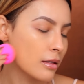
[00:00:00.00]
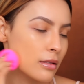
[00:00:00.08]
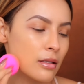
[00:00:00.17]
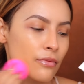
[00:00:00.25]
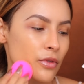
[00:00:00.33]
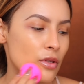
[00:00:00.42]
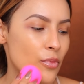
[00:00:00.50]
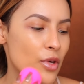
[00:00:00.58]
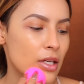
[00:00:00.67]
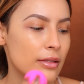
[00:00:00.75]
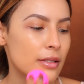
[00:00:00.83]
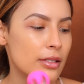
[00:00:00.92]
This stuff is the
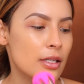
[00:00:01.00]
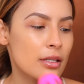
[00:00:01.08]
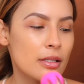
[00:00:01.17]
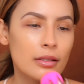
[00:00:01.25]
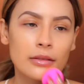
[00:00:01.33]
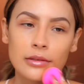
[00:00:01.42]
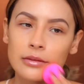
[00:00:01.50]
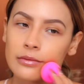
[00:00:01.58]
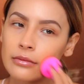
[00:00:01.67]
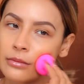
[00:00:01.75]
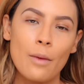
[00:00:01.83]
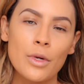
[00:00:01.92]
best.
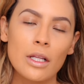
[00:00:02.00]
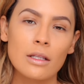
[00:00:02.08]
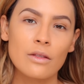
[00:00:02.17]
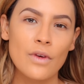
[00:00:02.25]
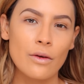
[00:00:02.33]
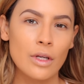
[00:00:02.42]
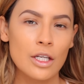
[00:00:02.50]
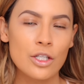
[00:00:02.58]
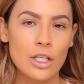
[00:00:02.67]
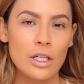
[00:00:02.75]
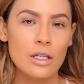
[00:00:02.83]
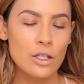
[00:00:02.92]
I'm gonna let the
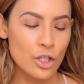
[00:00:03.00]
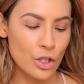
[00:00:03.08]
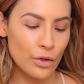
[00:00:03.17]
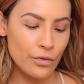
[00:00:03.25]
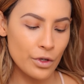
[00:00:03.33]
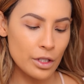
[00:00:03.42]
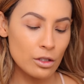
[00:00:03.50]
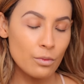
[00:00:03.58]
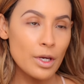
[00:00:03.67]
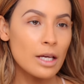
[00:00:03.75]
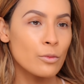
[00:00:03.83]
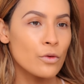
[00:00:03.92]
foundation chill for a little
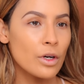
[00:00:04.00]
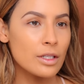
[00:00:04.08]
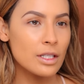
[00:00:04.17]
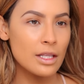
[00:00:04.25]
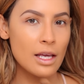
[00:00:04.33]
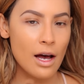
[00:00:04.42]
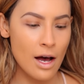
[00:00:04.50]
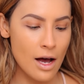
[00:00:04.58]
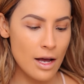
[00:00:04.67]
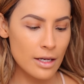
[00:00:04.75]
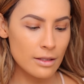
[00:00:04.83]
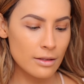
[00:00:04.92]
bit and move on to the
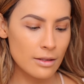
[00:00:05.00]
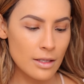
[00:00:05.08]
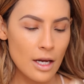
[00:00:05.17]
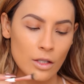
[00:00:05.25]
eyes.